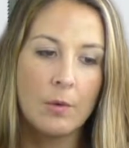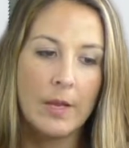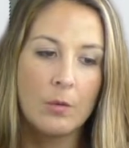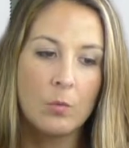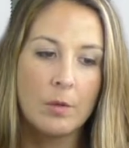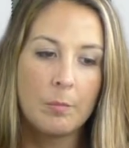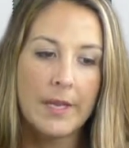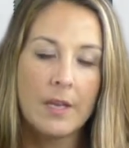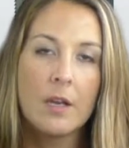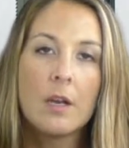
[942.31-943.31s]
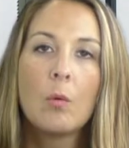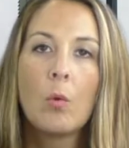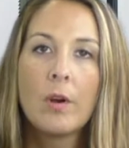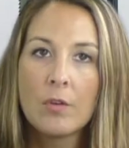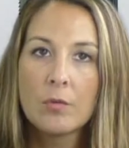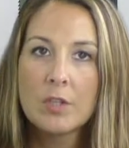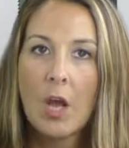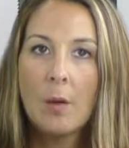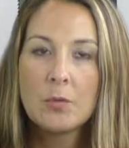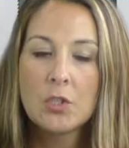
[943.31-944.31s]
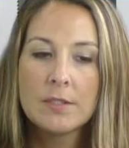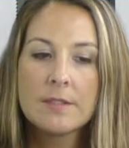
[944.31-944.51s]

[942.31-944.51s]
and we'll pick one of those options.